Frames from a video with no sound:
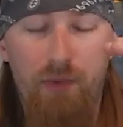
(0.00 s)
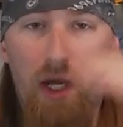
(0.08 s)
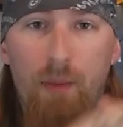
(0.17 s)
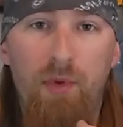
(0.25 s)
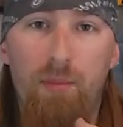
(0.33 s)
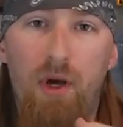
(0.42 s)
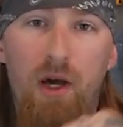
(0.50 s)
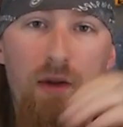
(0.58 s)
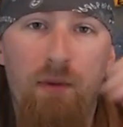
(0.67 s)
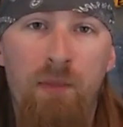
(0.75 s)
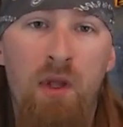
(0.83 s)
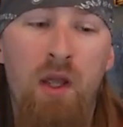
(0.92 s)
top to
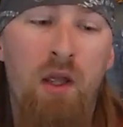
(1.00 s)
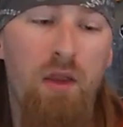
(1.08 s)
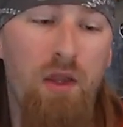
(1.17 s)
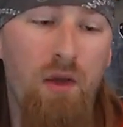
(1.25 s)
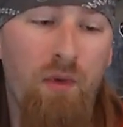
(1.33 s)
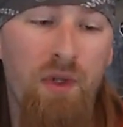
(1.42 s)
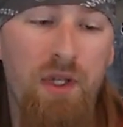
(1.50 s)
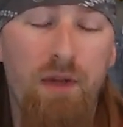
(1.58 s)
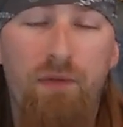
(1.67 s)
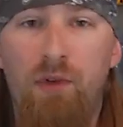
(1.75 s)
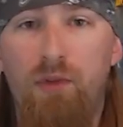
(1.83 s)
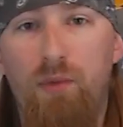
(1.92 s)
bottom. The only
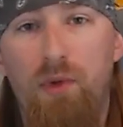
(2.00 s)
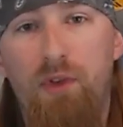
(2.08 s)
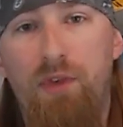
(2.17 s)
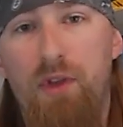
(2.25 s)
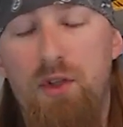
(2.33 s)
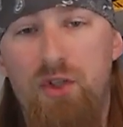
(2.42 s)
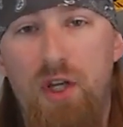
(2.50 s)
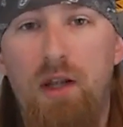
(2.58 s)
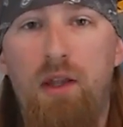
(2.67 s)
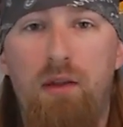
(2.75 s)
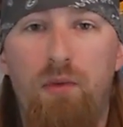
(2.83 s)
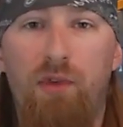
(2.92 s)
difference was the
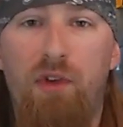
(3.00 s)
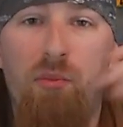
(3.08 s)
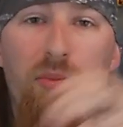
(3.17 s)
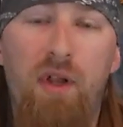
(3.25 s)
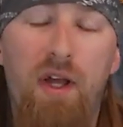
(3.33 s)
check was in